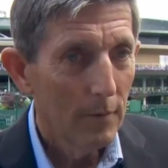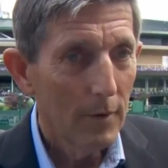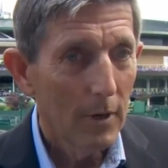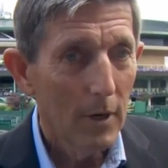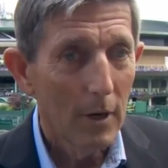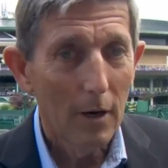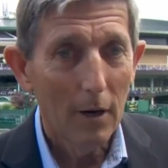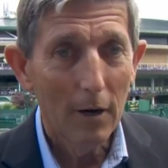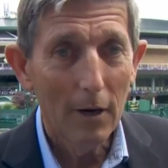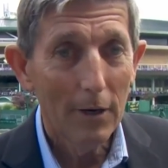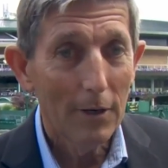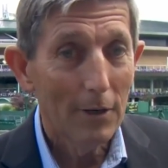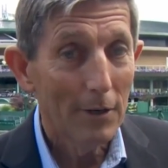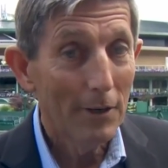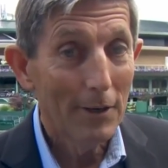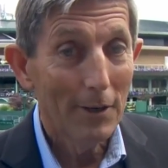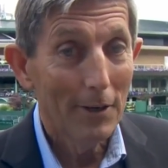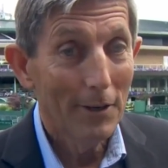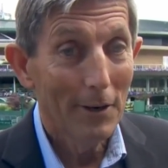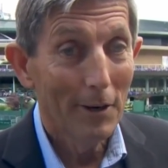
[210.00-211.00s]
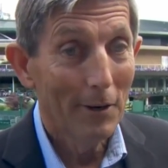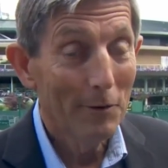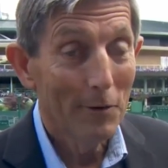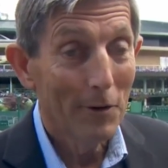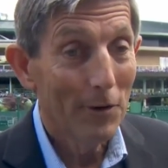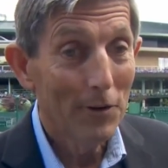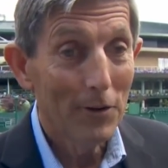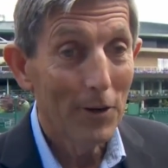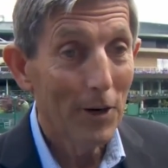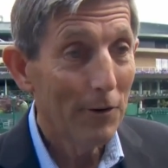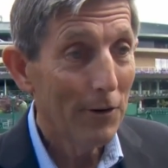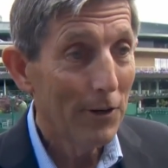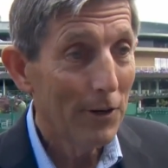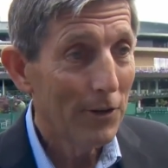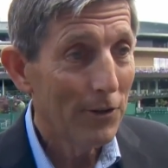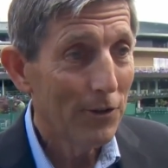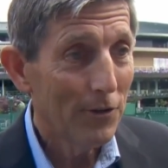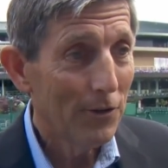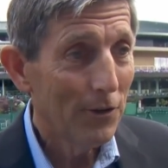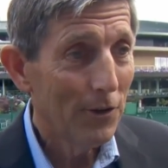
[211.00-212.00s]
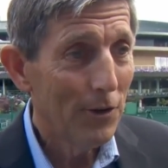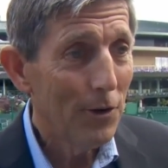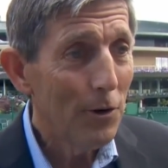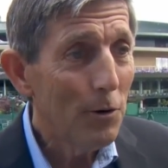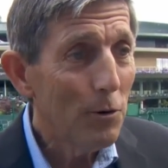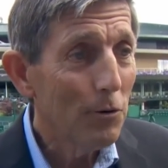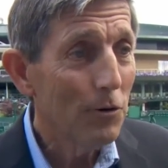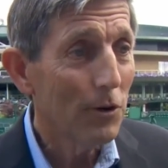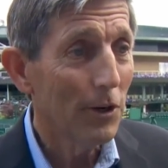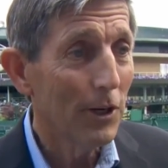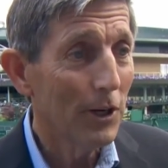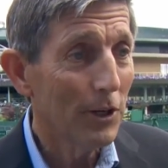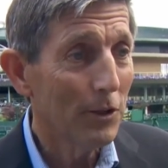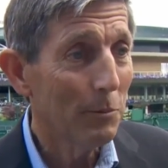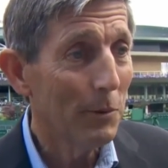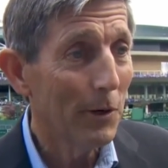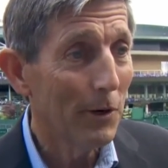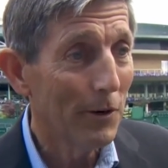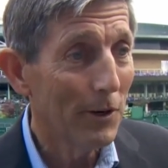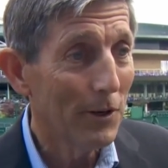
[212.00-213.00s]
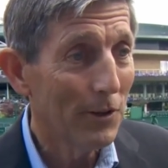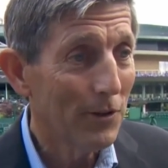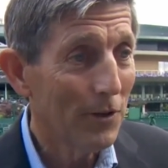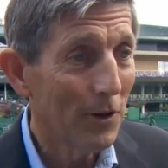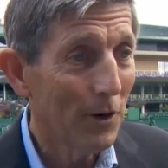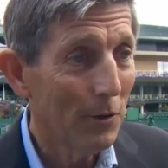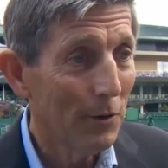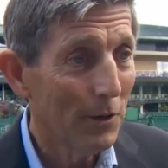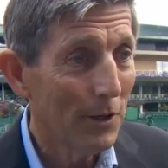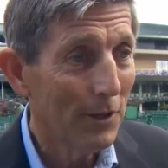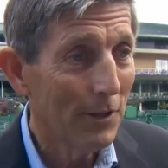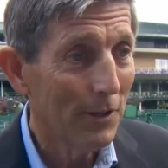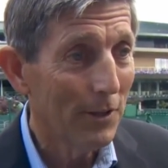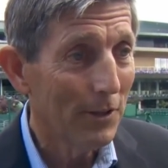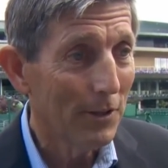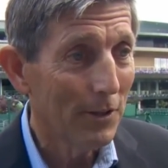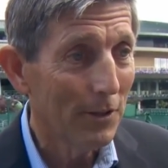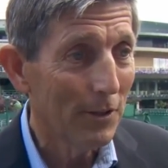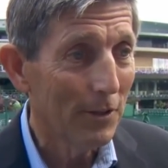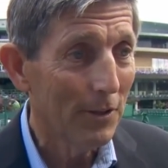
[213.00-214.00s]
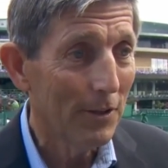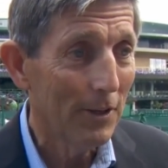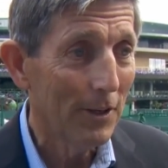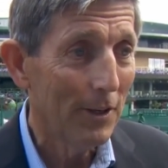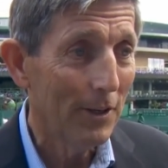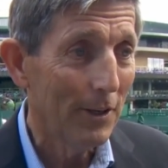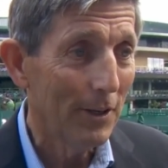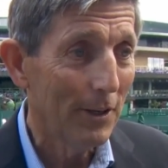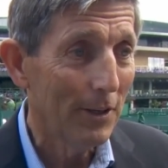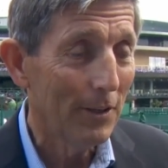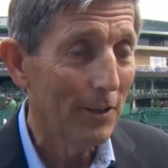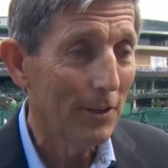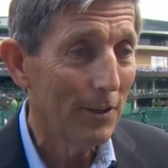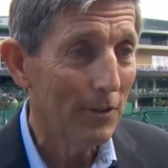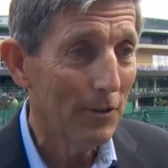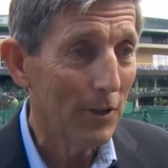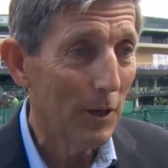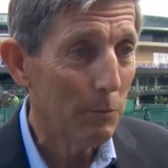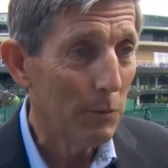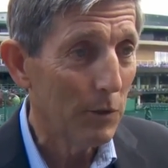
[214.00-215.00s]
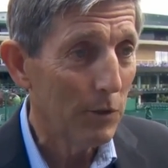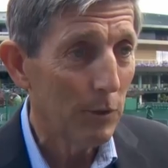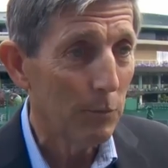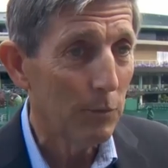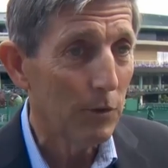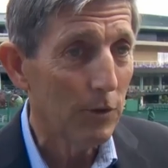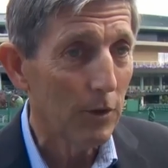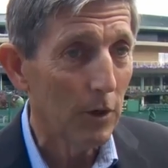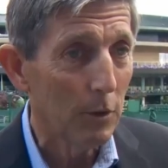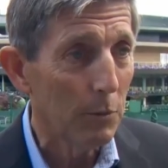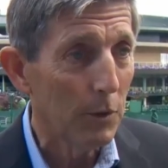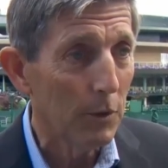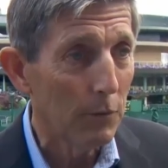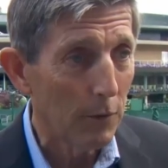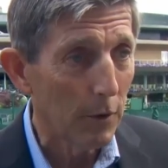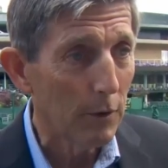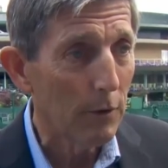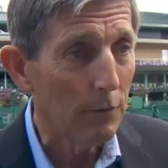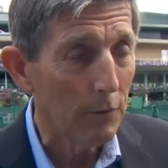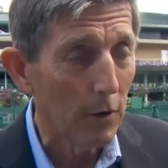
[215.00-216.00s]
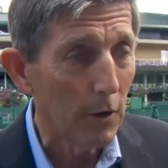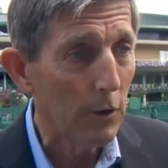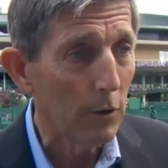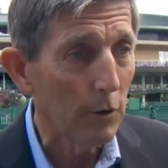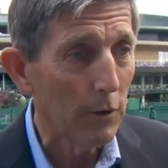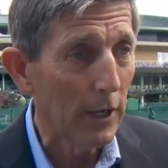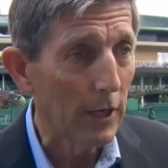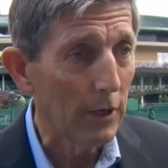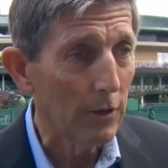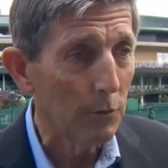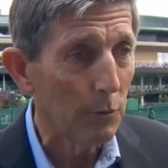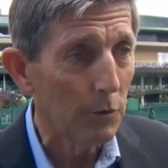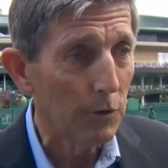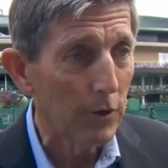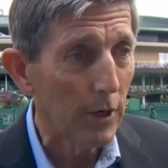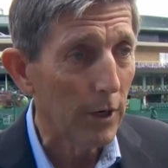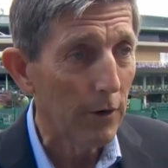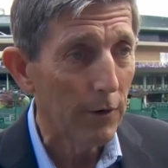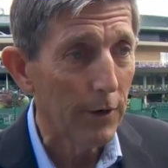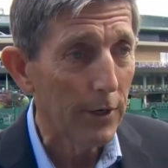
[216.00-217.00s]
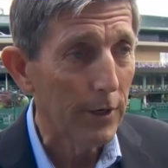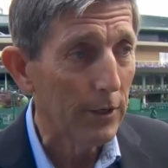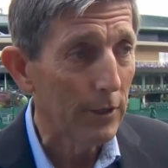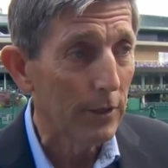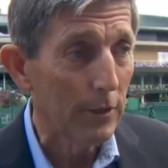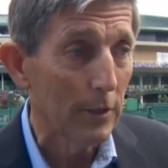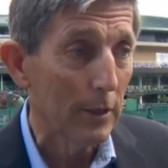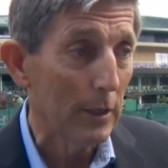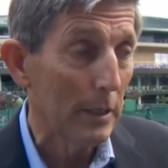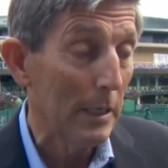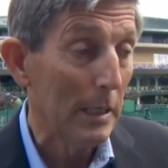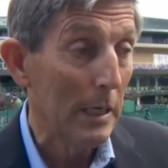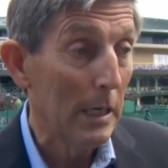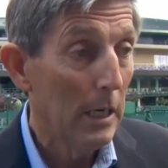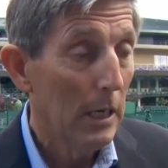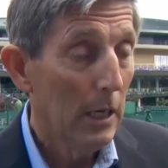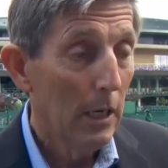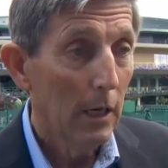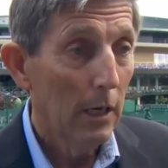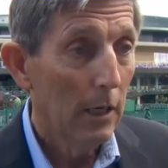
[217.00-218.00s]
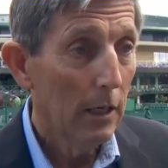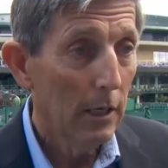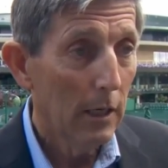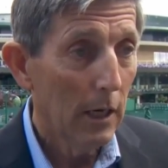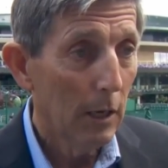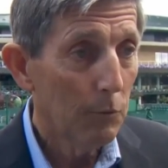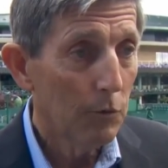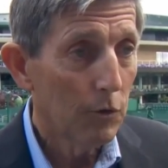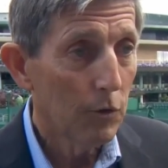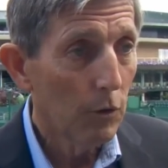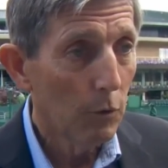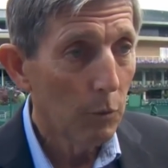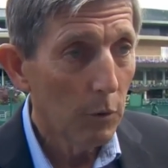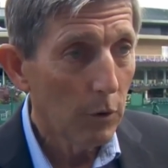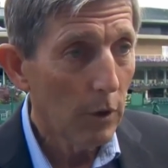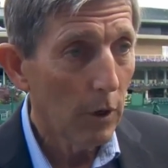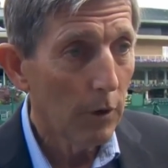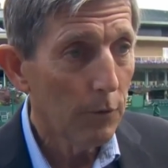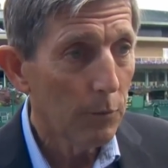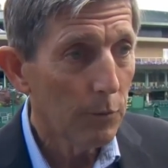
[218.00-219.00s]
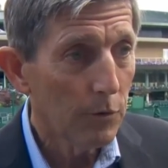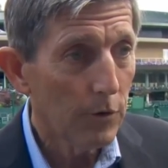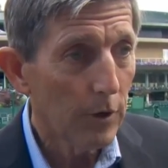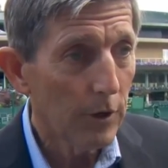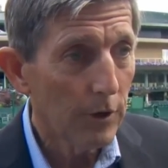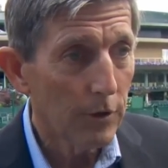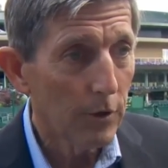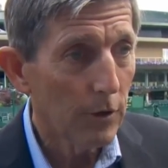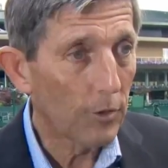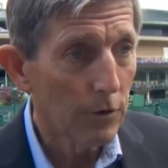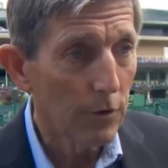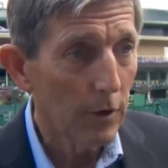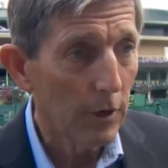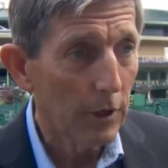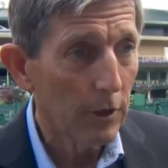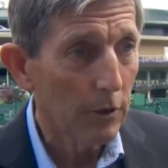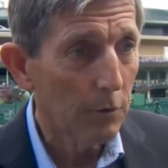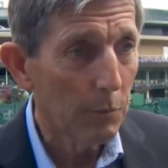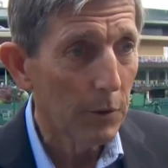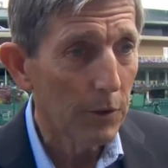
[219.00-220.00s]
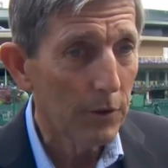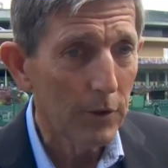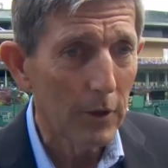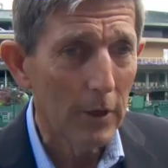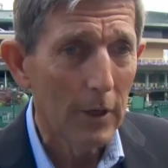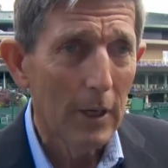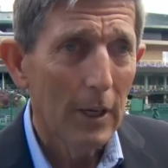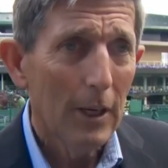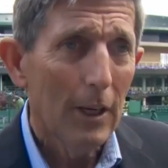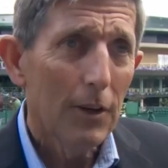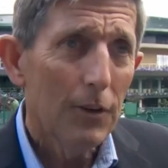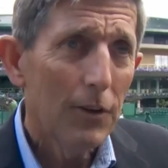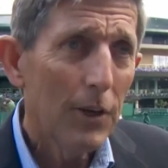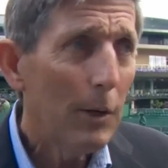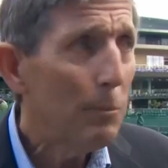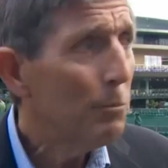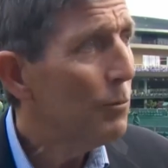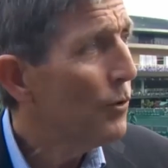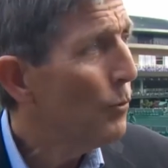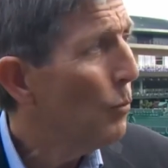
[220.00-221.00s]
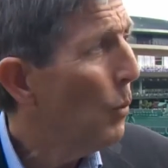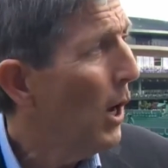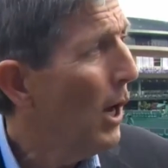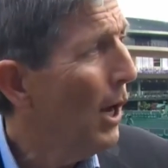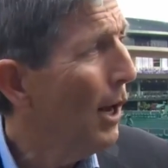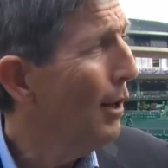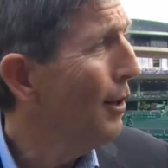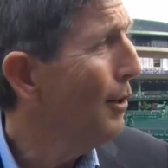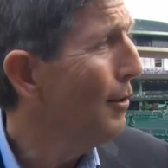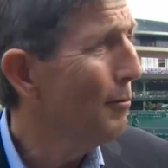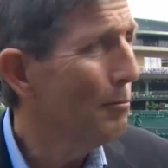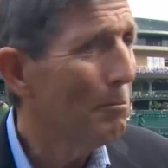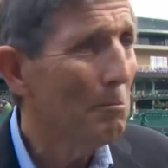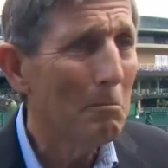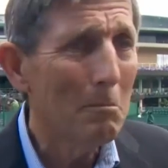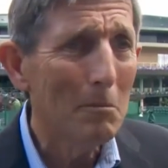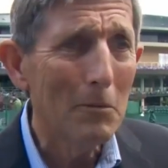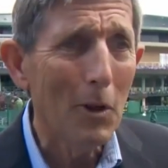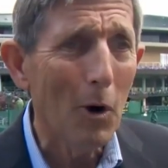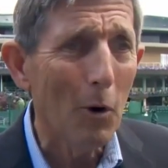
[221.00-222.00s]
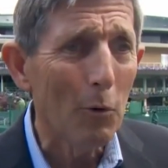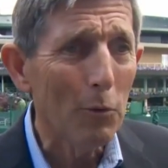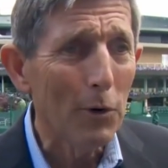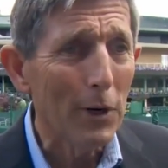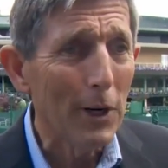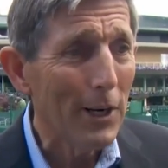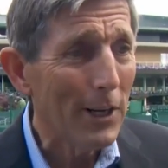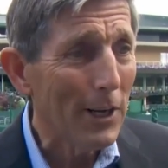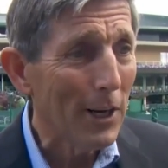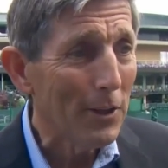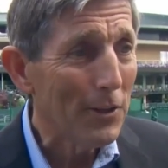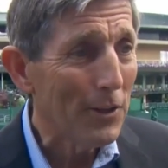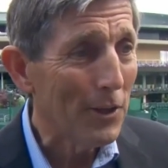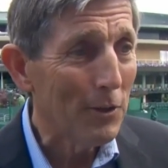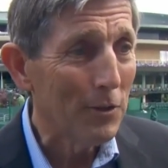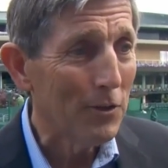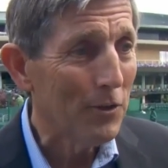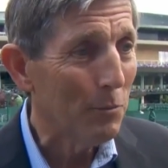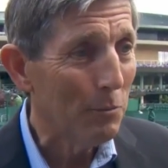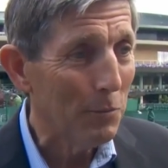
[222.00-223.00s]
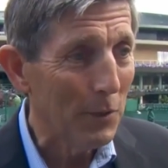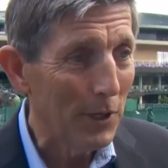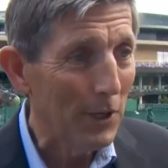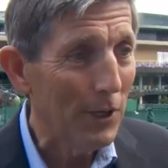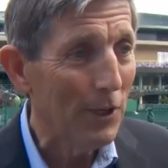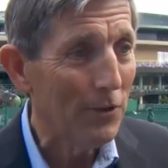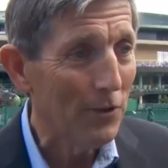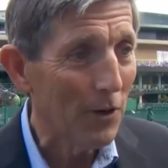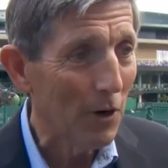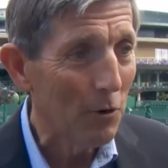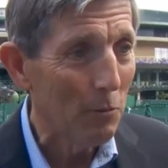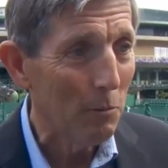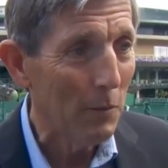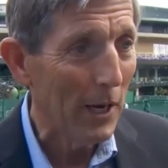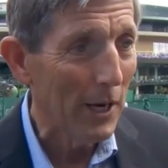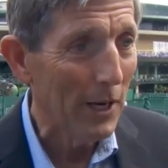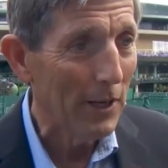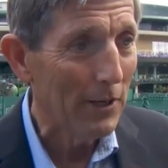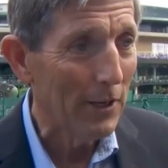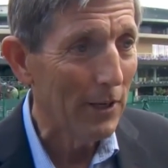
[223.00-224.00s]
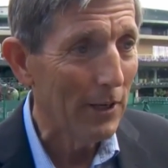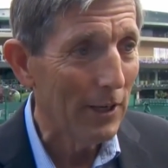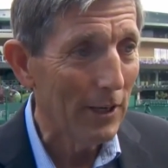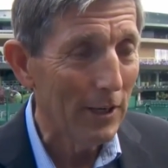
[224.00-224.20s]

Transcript: Oh, you know, Jerry is hugely experienced, so the championships is going to be in very, very good hands with Jerry, and I'm sure we'll go from strength to strength. But tips, well, not really. I think to be his own man.